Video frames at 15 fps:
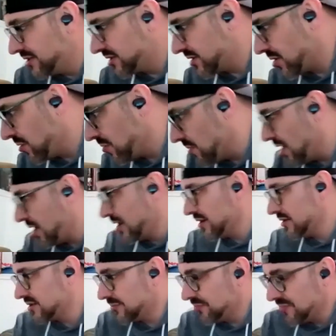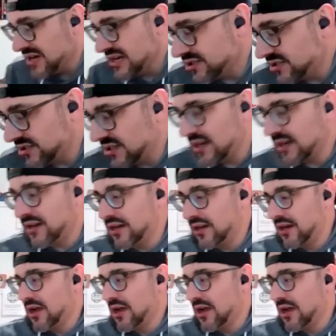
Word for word: let's go on to Pete's Sick.